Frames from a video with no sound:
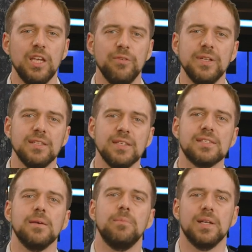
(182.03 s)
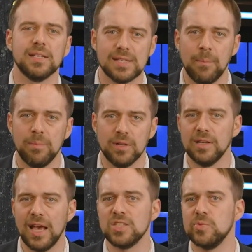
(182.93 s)
Even in this simple
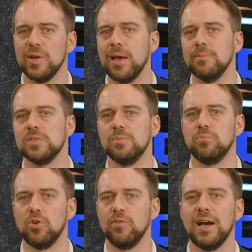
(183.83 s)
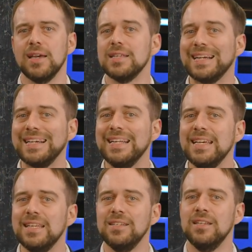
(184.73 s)
example, SVMs provide a
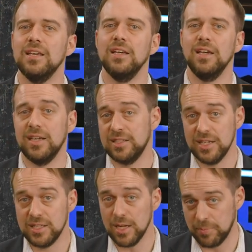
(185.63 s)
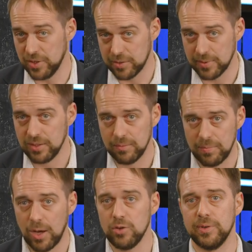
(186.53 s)
clean and interpretable
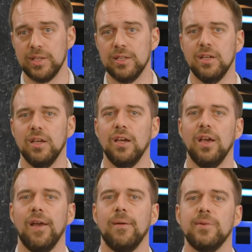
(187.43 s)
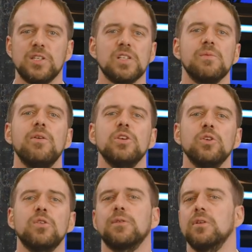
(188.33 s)
boundary, which is very
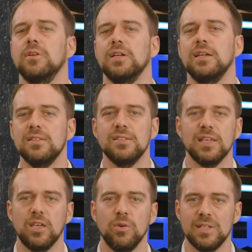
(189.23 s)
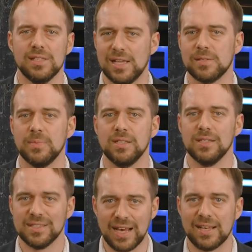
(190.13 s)
useful in security assessment
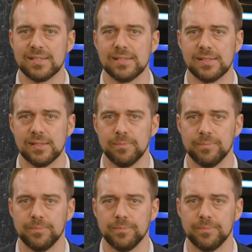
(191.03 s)
tasks.